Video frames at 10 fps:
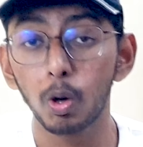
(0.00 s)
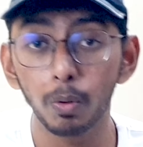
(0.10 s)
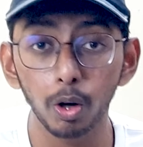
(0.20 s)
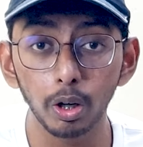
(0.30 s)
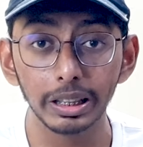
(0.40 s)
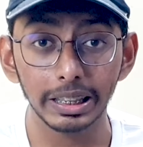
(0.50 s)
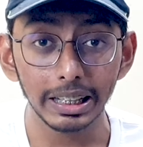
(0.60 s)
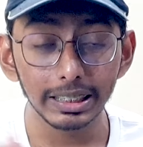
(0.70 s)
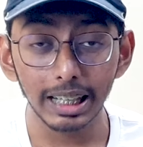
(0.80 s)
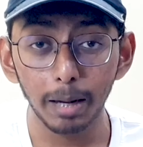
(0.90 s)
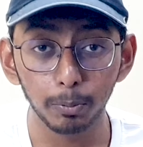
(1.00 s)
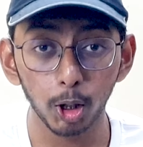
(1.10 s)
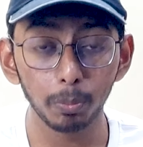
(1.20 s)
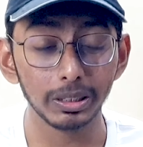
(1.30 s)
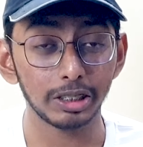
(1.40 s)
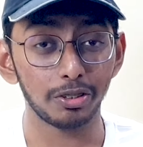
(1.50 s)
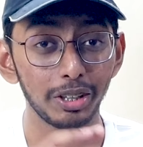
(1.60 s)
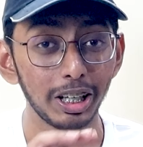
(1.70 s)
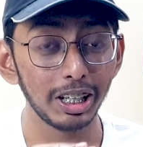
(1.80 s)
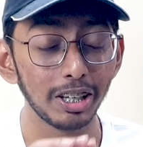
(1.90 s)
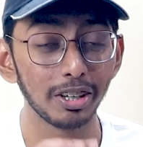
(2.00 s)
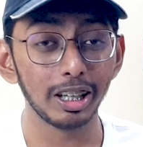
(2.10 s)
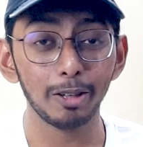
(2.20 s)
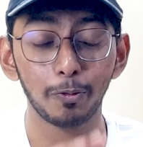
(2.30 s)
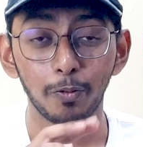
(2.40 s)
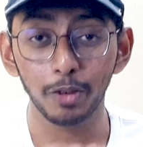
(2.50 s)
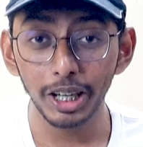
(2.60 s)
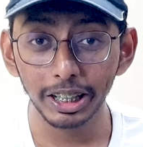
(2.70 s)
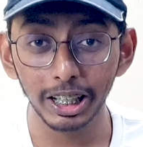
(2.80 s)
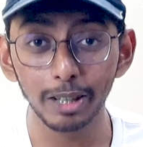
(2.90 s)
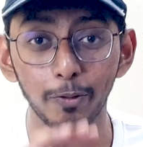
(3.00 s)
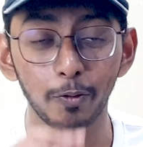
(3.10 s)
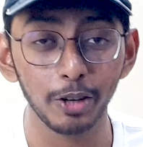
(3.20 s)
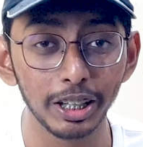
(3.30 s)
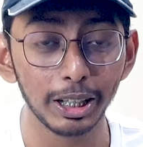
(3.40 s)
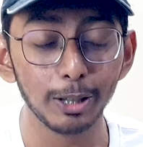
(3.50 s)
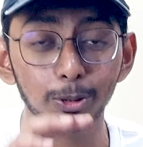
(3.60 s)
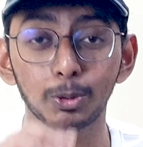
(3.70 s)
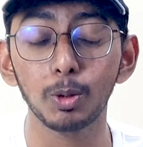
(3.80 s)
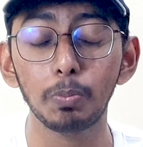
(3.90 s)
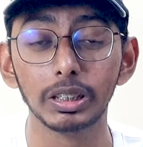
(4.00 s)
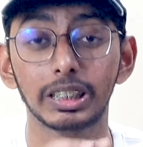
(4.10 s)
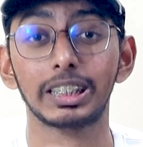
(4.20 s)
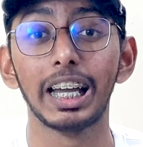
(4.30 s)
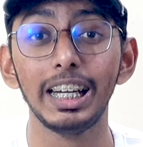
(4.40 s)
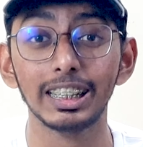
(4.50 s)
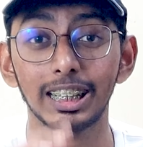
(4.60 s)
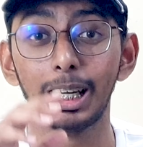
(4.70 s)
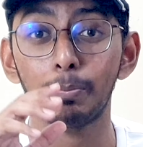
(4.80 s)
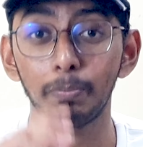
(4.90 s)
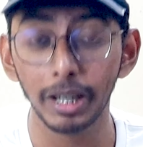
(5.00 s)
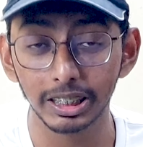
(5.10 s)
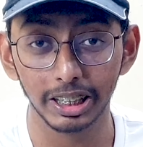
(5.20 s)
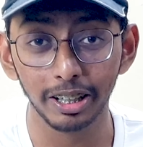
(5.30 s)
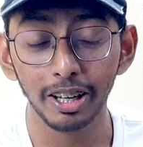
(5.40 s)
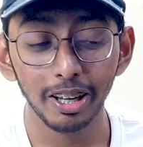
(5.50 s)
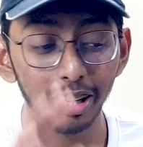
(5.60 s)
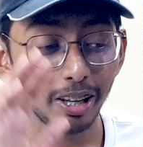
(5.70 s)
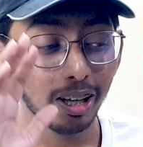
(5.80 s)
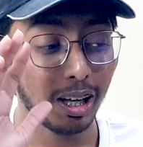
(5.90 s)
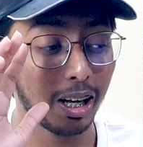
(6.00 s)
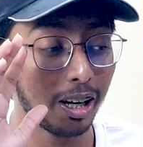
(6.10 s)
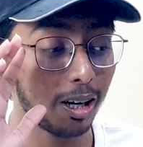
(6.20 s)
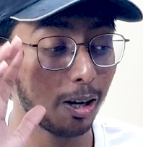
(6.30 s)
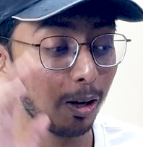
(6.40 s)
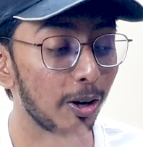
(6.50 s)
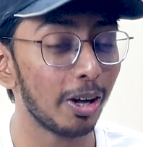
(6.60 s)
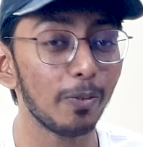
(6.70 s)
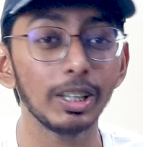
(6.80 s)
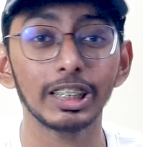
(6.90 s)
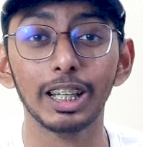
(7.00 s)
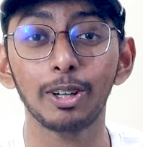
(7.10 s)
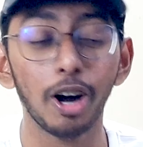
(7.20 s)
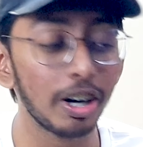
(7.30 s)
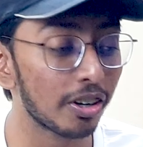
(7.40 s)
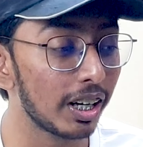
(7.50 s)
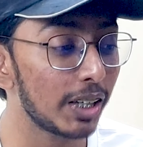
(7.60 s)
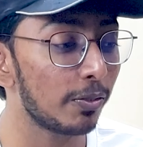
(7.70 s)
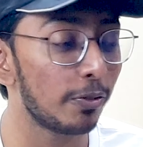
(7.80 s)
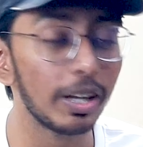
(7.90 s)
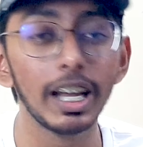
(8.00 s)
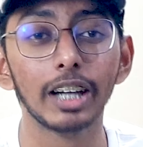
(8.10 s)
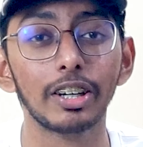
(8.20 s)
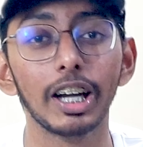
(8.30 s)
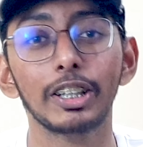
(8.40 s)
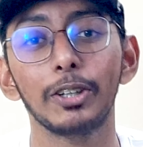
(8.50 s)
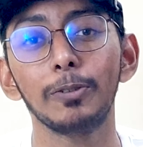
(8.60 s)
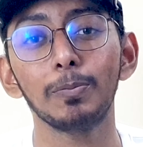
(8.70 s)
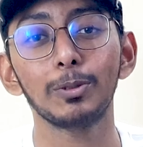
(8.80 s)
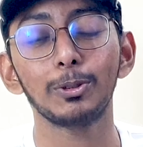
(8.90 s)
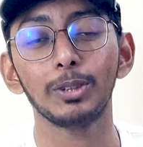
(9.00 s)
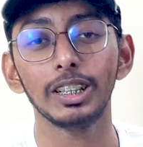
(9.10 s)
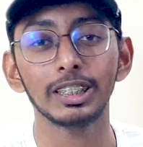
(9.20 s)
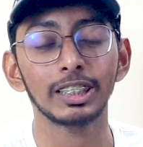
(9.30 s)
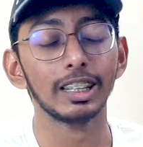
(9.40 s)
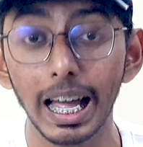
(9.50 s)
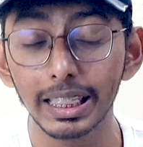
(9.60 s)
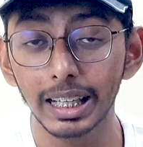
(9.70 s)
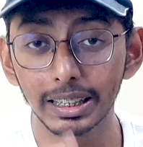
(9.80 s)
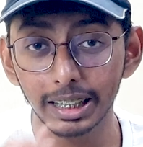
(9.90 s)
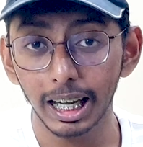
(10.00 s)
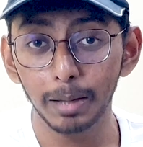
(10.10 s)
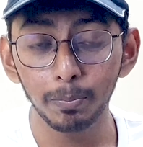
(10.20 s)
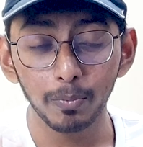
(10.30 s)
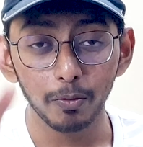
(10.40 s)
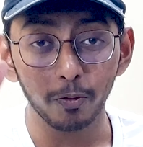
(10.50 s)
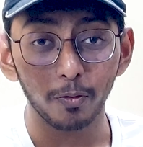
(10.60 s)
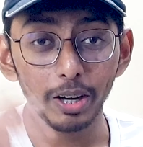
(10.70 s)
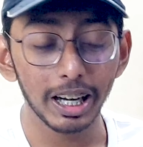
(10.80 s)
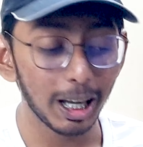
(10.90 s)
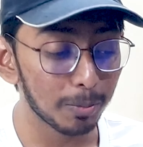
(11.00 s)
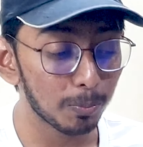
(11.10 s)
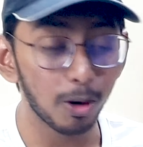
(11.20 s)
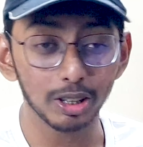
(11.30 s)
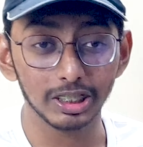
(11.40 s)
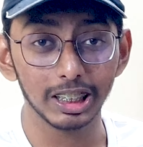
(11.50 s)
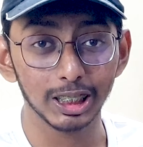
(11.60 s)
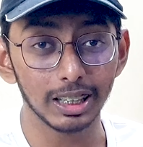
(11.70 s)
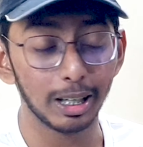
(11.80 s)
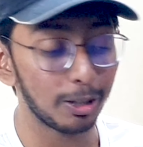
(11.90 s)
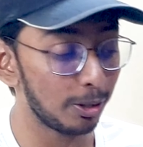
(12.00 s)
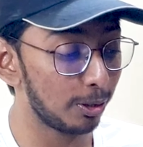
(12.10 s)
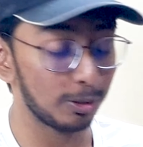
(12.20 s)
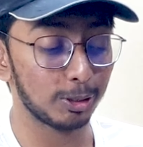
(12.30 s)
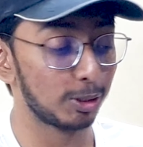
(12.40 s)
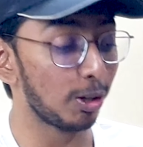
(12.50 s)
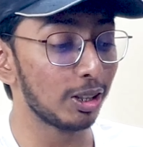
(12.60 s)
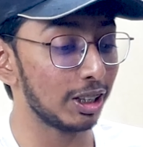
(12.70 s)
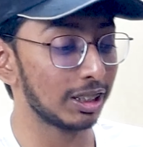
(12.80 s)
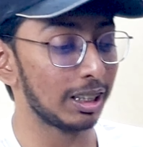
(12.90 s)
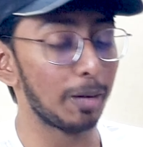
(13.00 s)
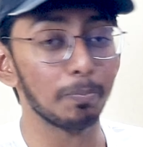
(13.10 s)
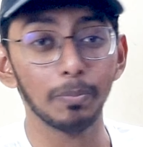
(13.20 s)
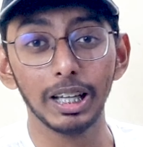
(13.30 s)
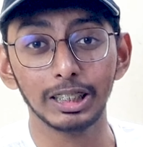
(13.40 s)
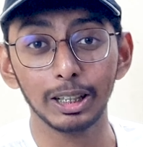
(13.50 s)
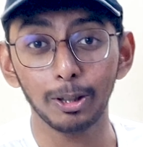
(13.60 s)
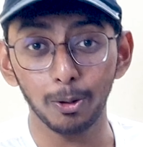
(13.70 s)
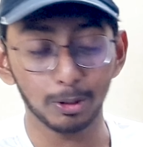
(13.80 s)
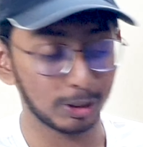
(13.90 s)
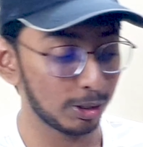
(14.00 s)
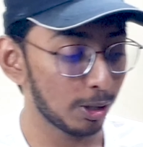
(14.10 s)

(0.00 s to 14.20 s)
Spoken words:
overall, this laptop is really freaking super stylish and amazing. Which I got really very attractive to this at the time when I unboxed this and saw this amazing looks.